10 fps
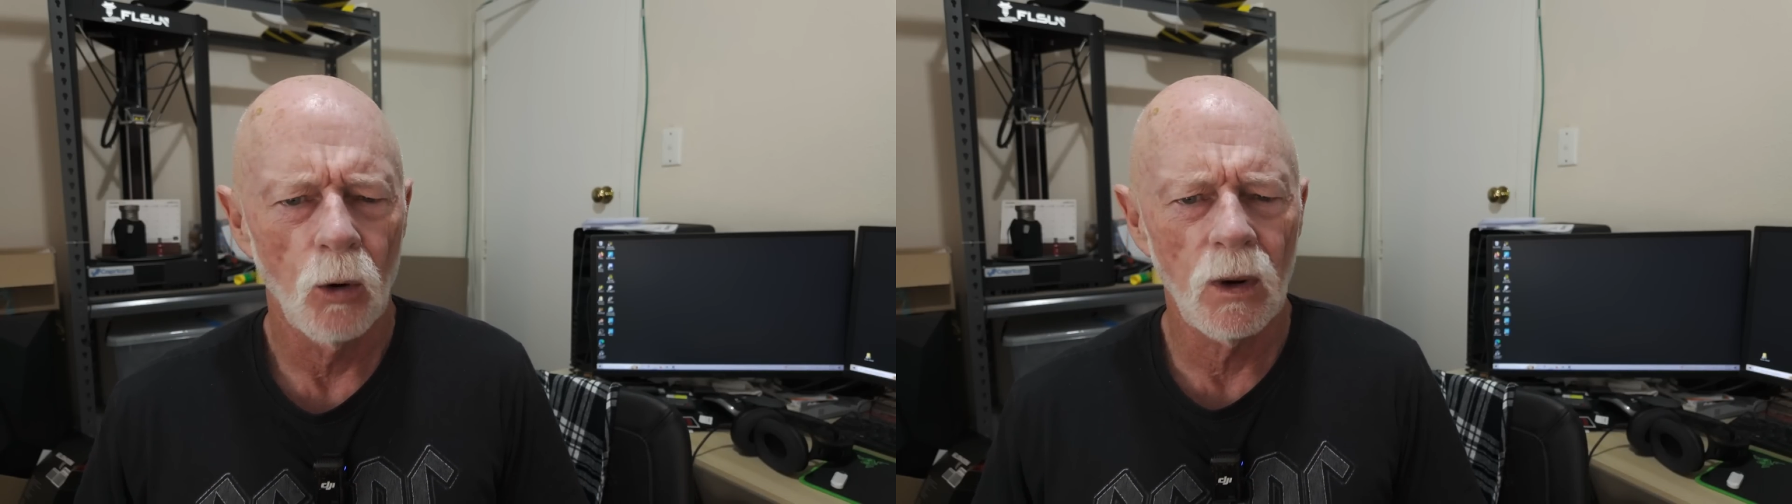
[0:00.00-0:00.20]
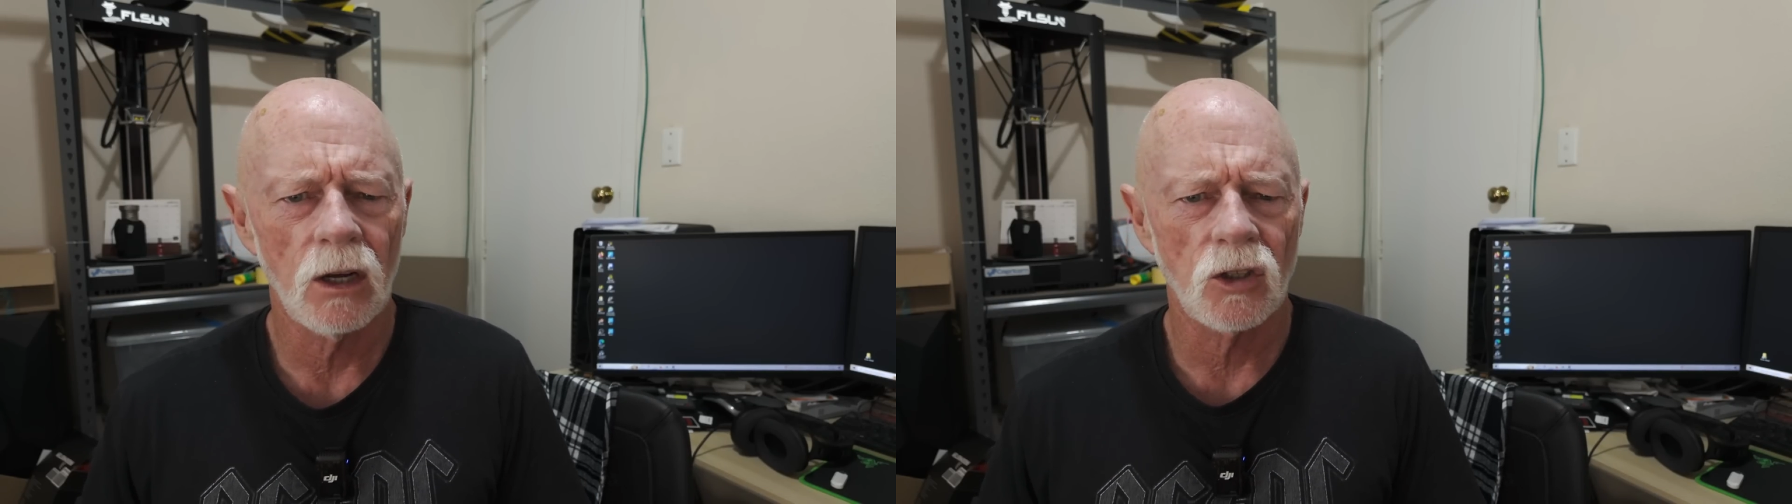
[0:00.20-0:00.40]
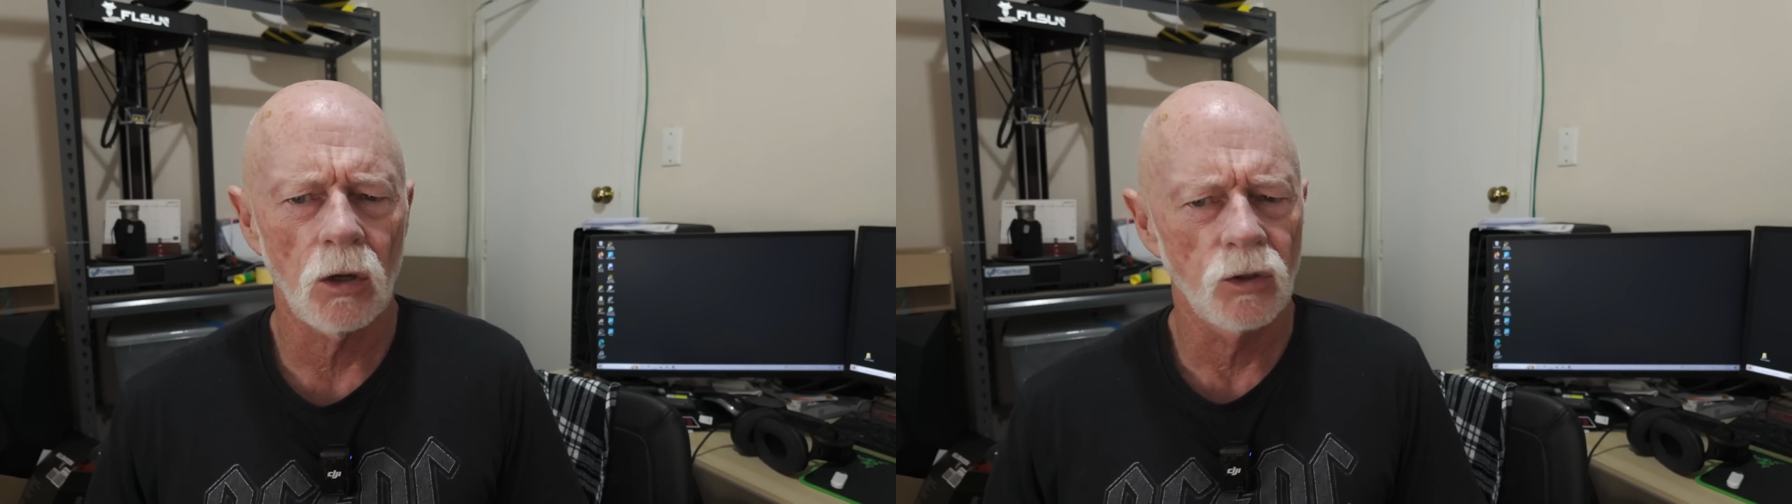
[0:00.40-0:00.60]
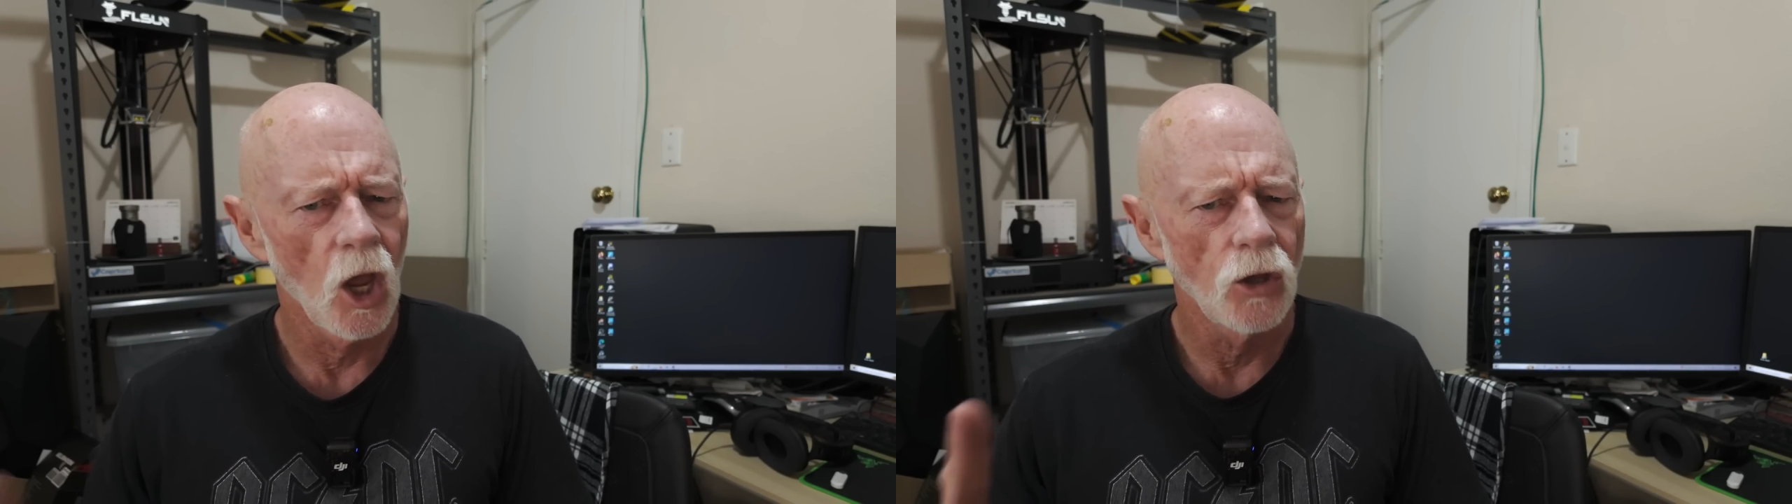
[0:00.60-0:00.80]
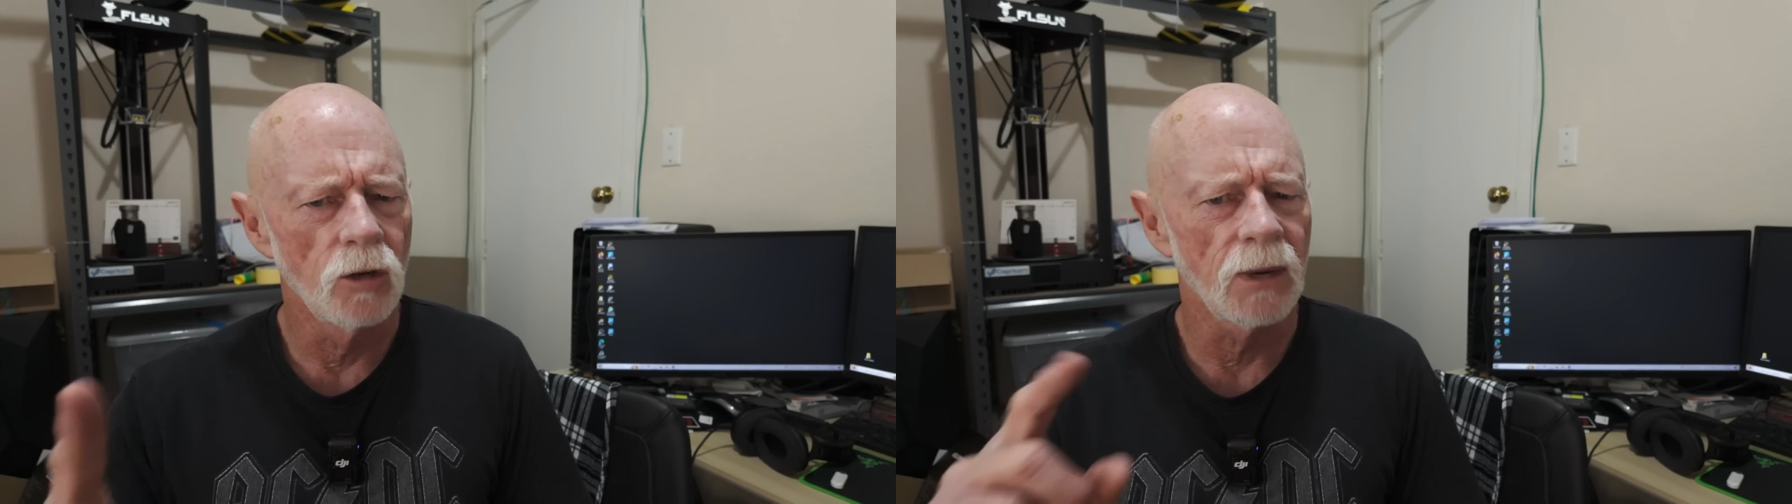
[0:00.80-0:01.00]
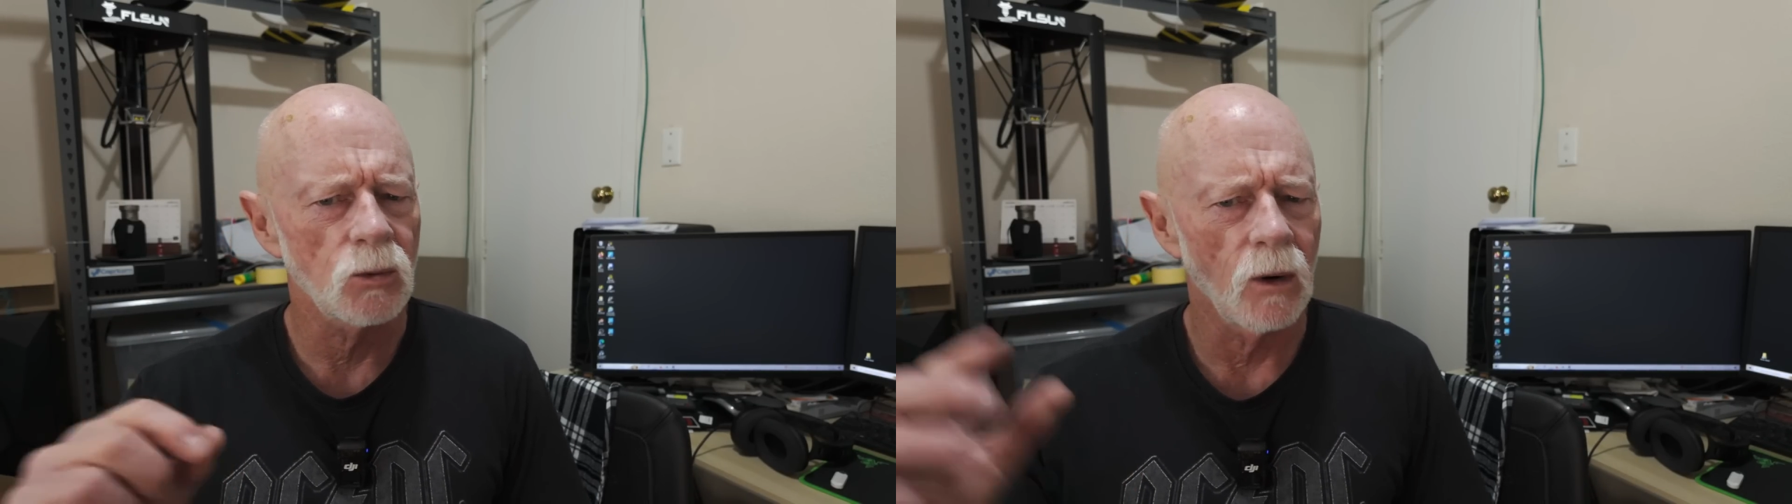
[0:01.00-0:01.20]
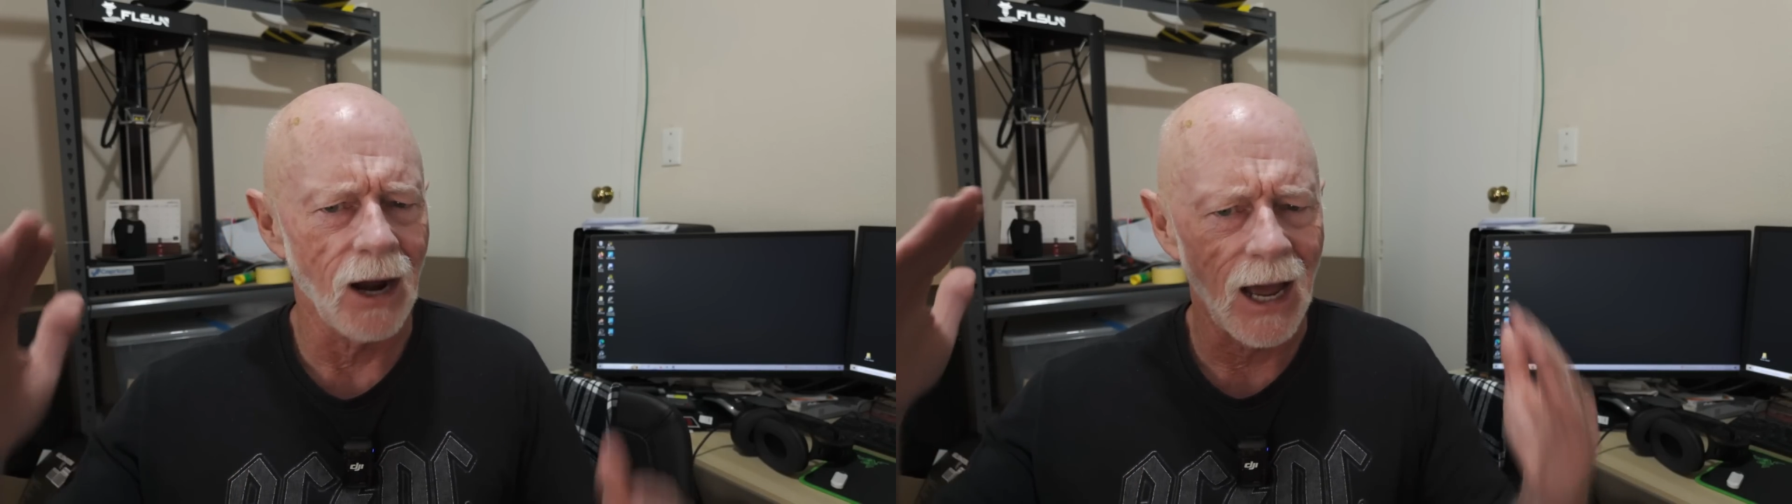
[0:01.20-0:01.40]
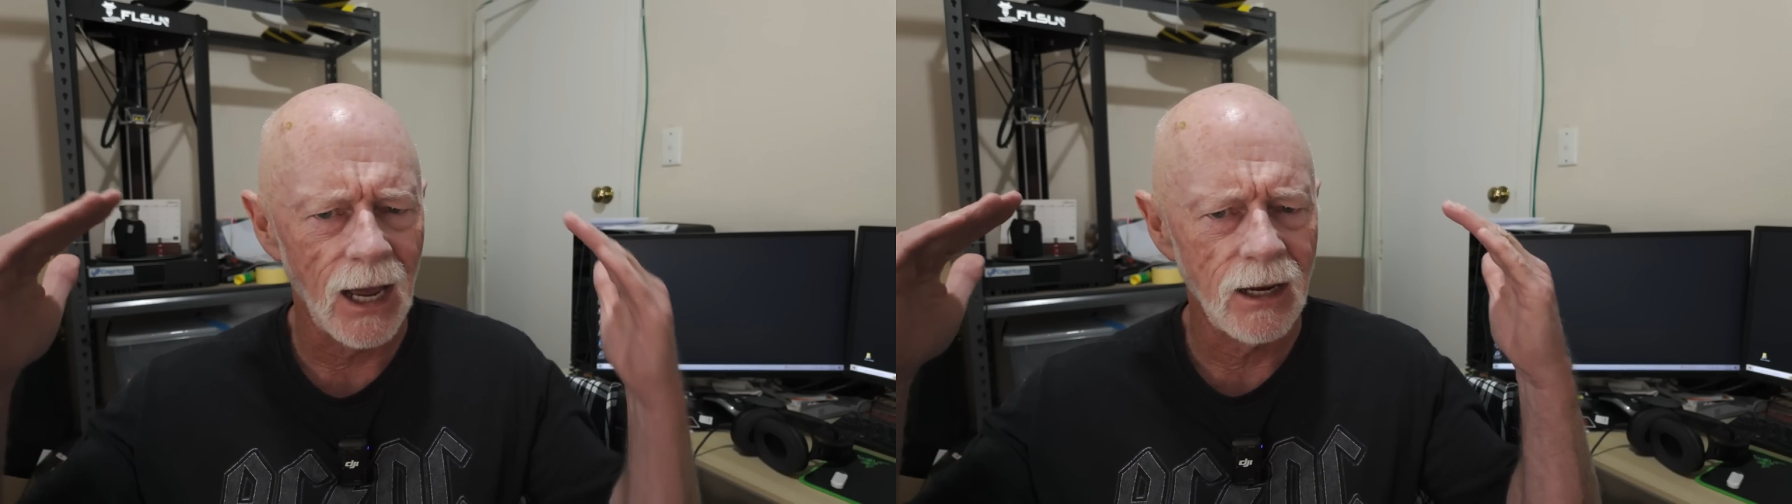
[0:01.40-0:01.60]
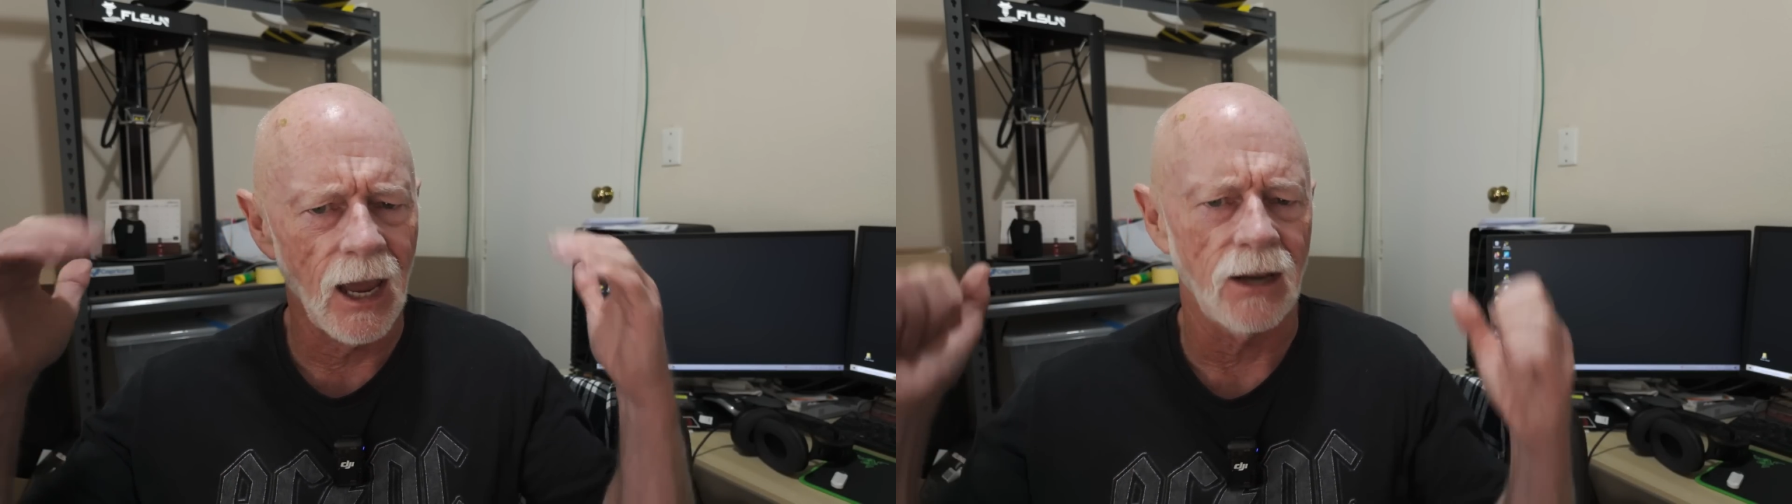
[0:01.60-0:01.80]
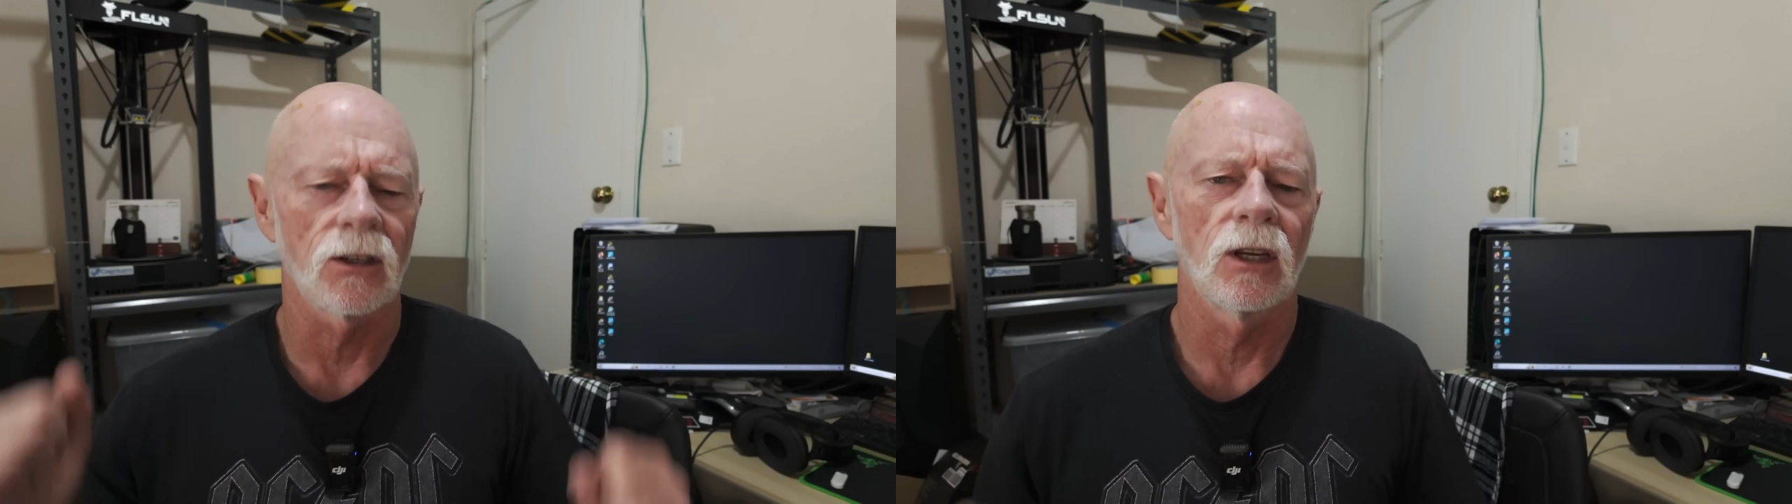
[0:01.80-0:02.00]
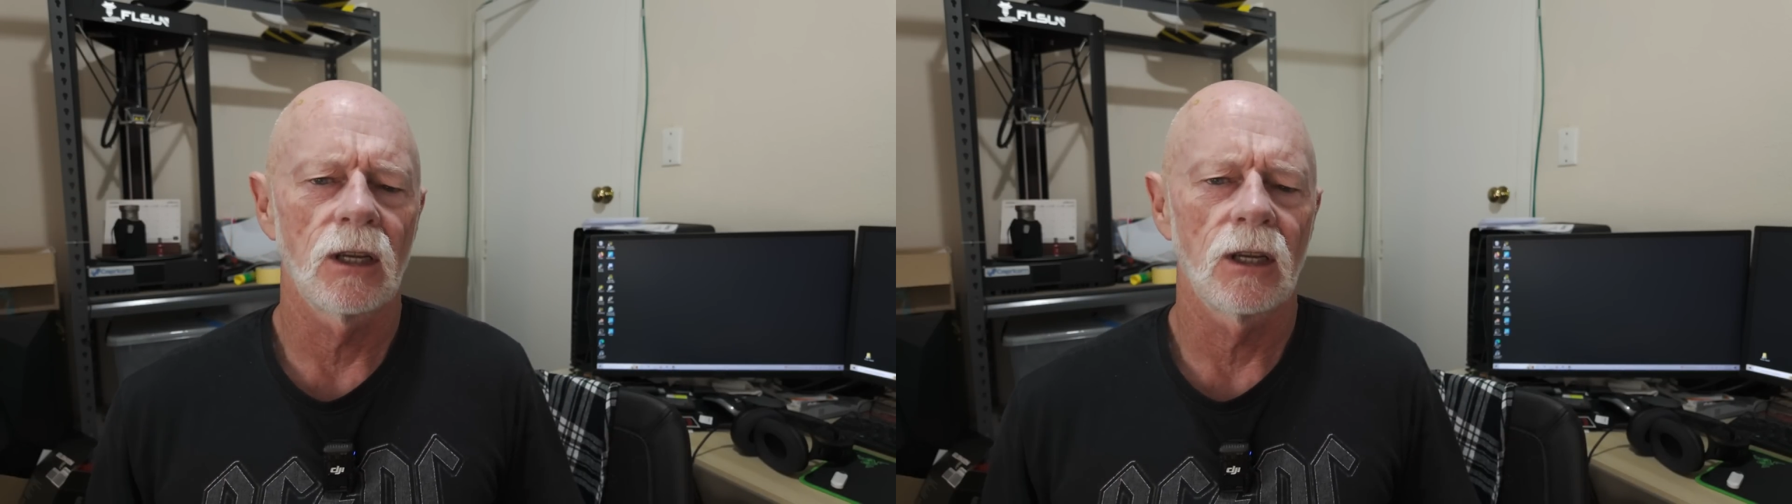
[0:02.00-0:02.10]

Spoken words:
We're not told you must wear a hard hat